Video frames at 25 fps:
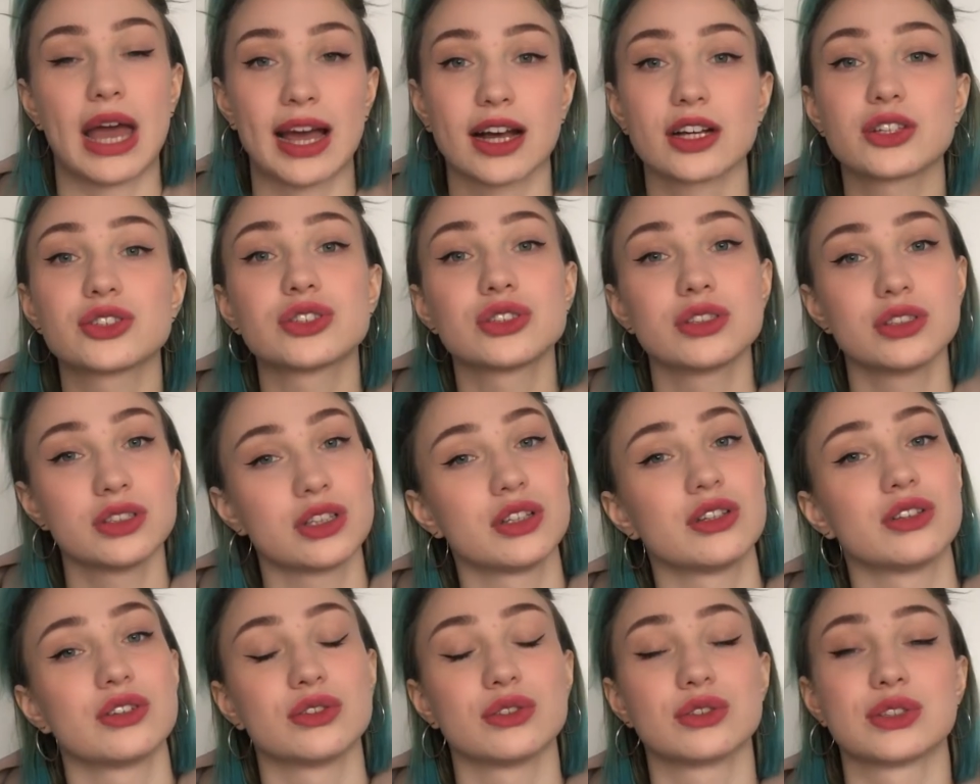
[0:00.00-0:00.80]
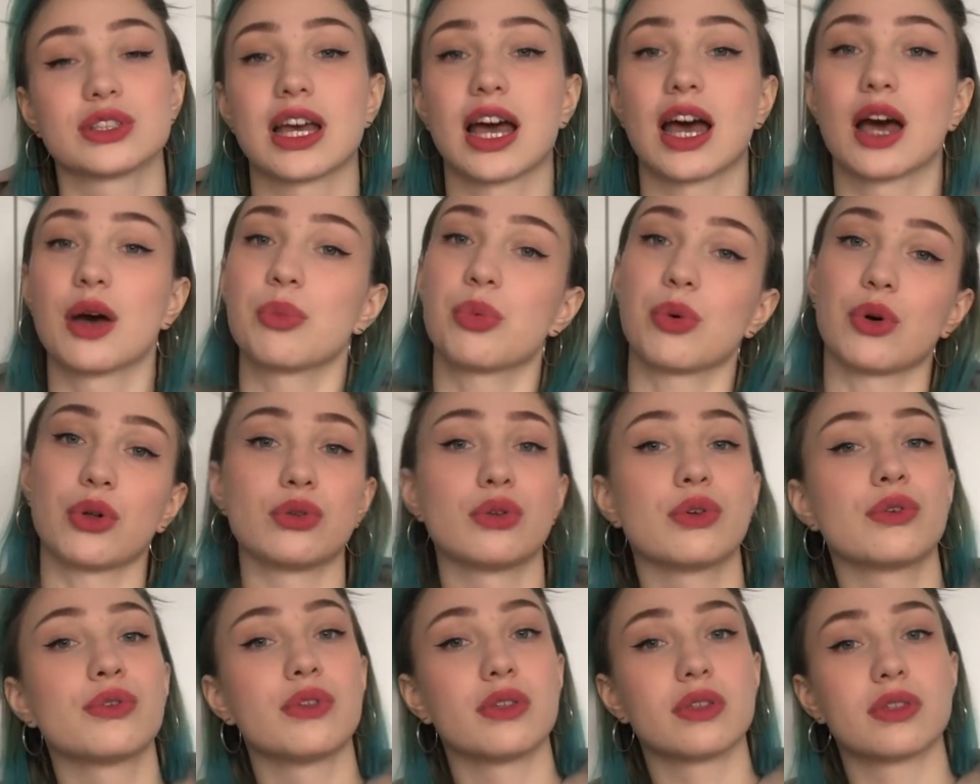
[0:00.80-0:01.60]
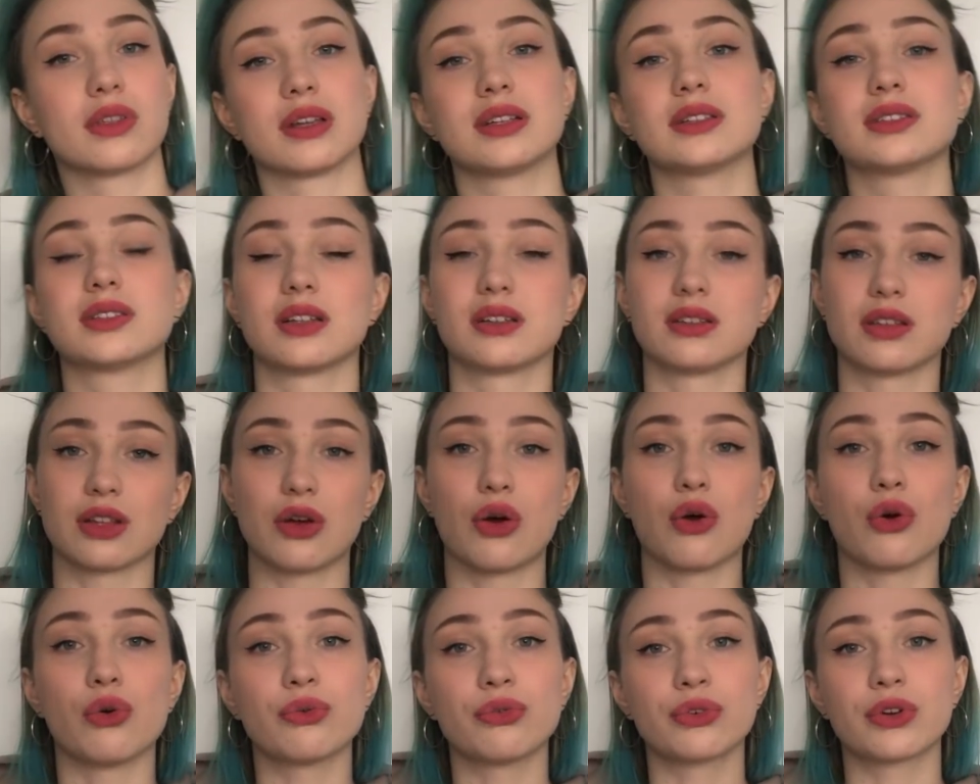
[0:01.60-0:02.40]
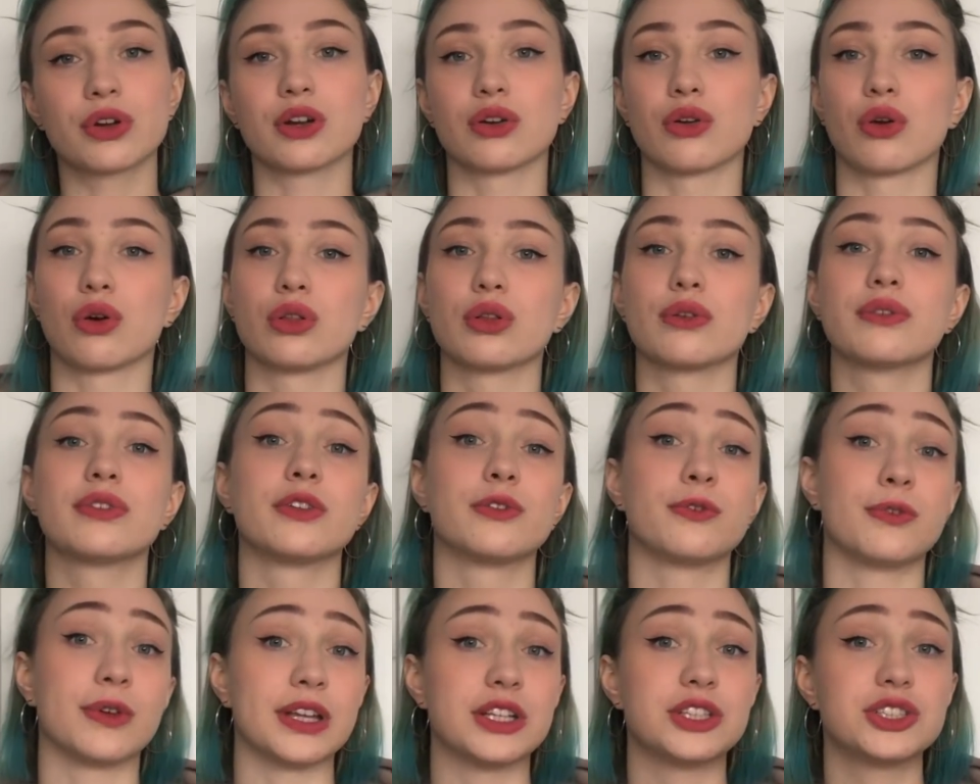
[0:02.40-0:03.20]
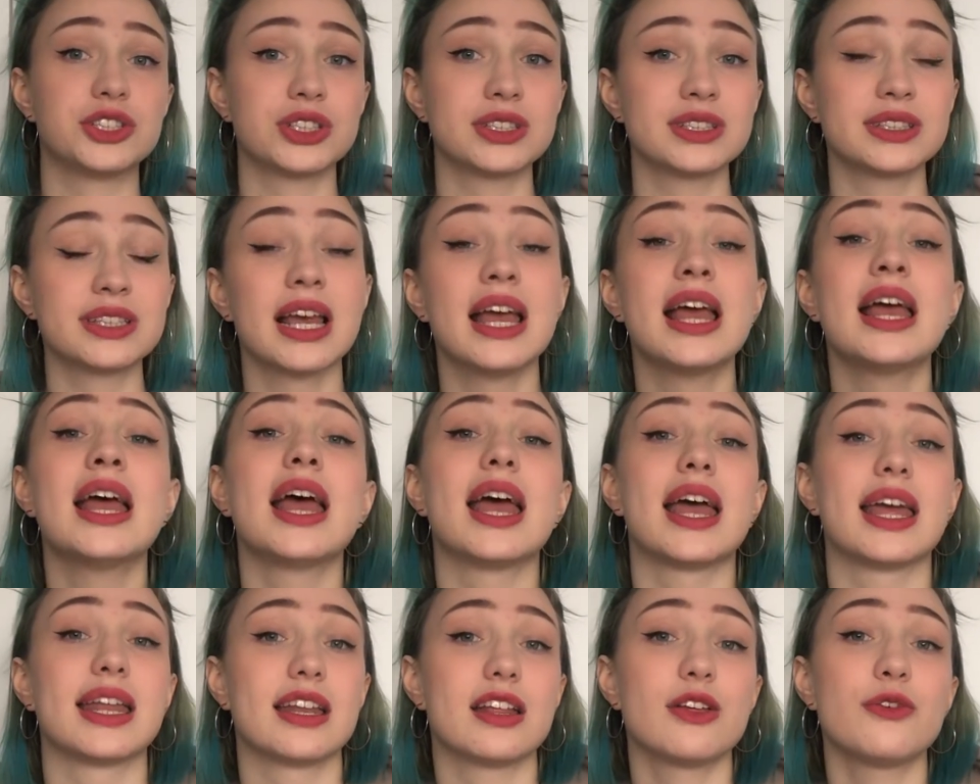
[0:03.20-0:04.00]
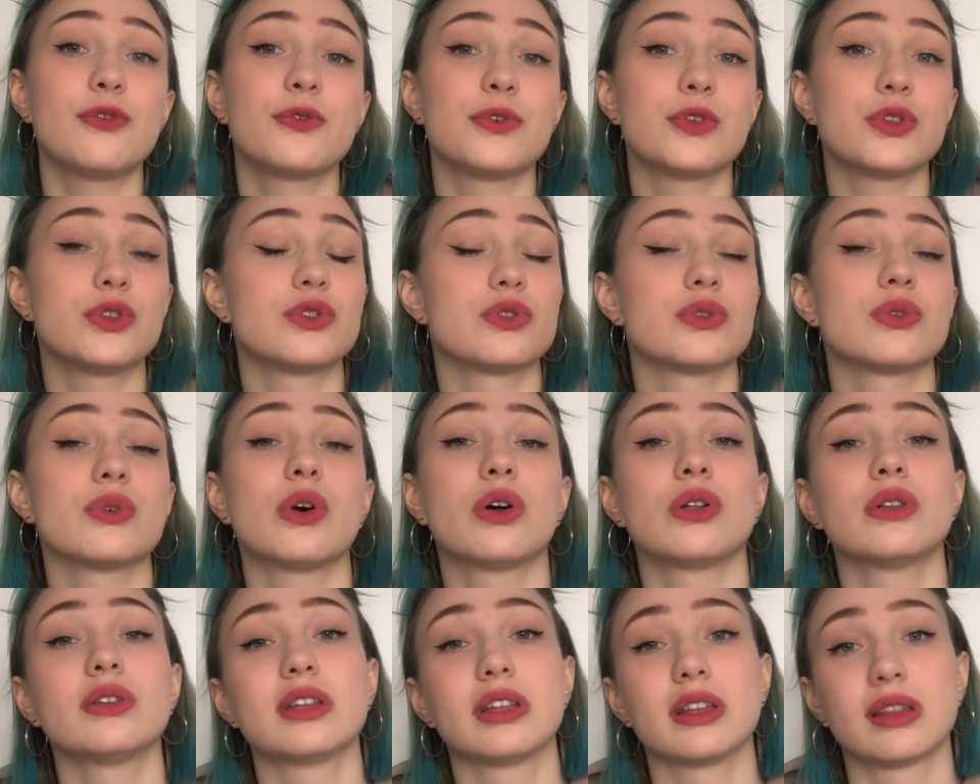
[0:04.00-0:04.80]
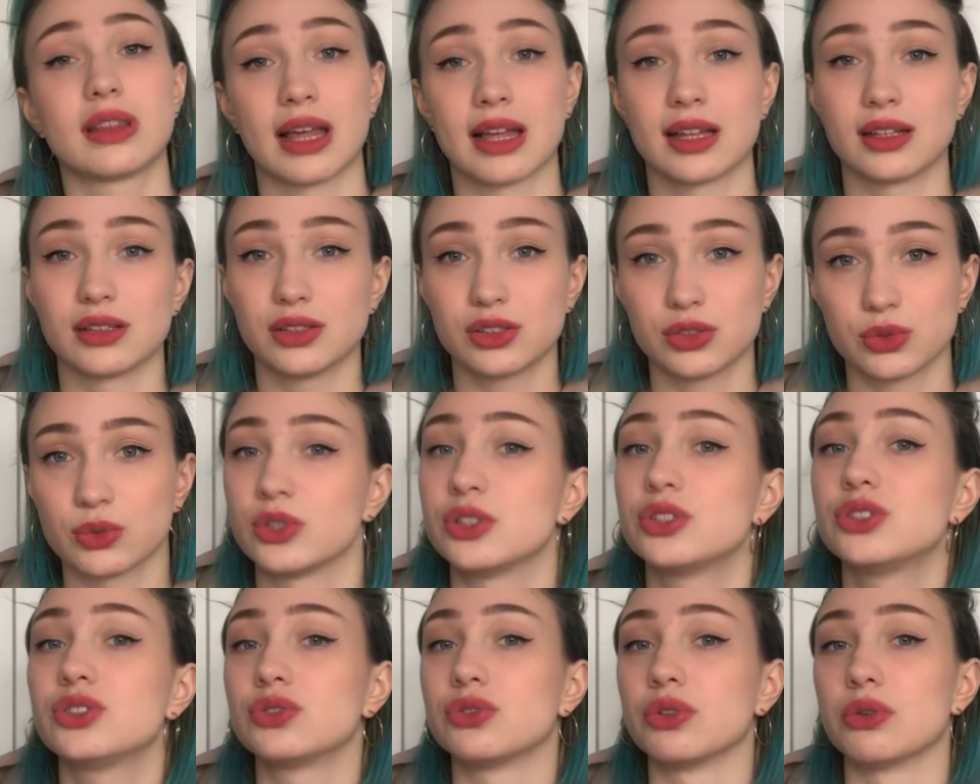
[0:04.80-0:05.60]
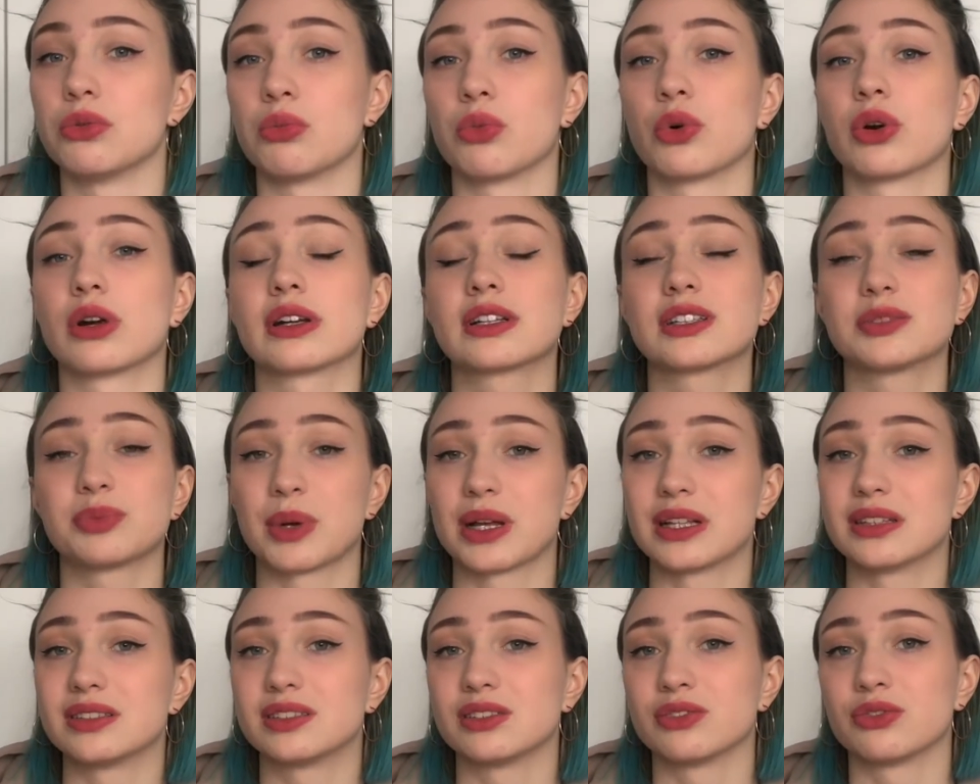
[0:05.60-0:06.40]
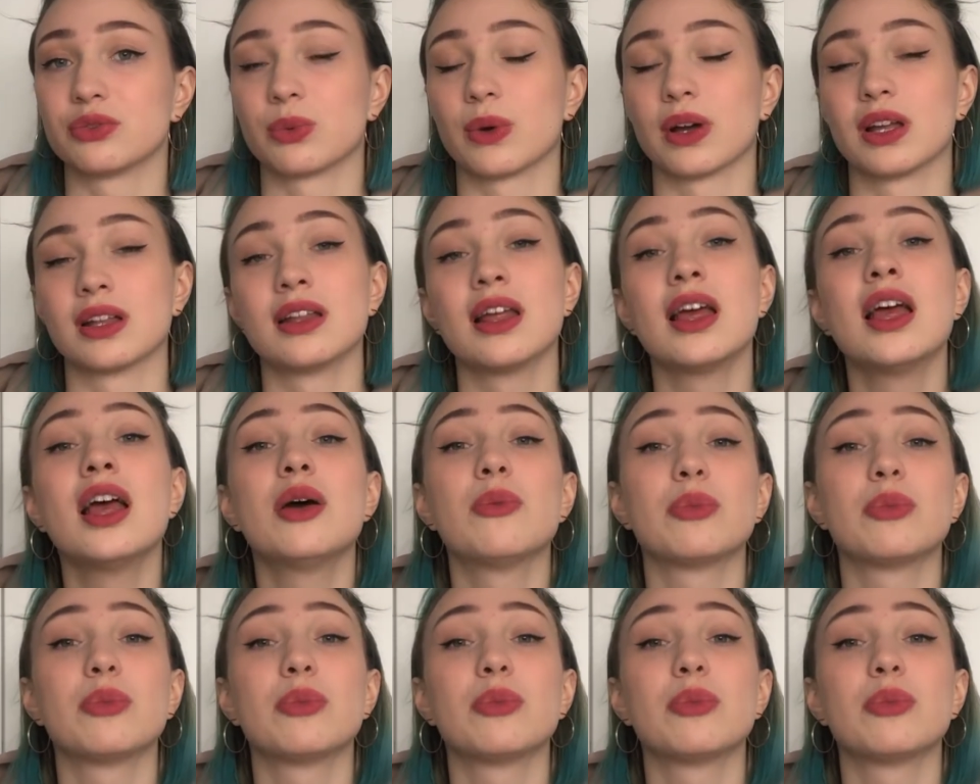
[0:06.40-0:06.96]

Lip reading: actually use up all of the things that they offer and all of the features, and if you do, only then switch to a more expensive one.